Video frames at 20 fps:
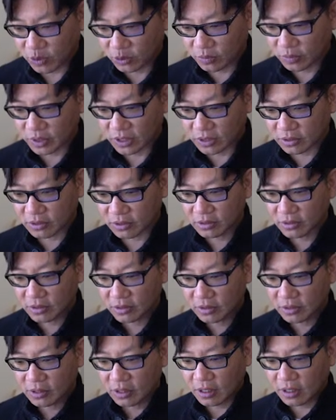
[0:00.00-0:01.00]
room, because
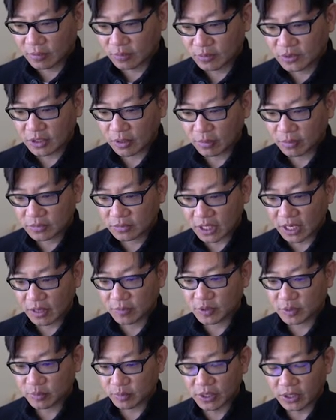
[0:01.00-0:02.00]
some
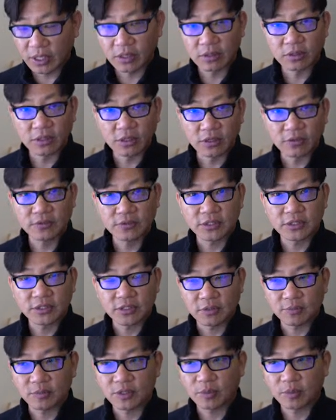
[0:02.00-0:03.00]
types of bread or loaves, it
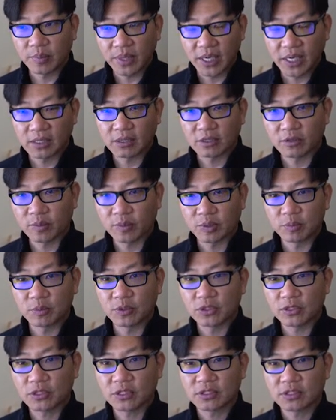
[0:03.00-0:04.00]
seems to bang a little bit
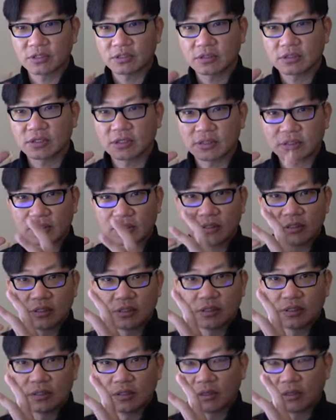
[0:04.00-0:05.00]
more because
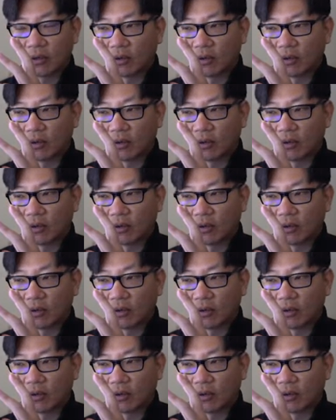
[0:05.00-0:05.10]
the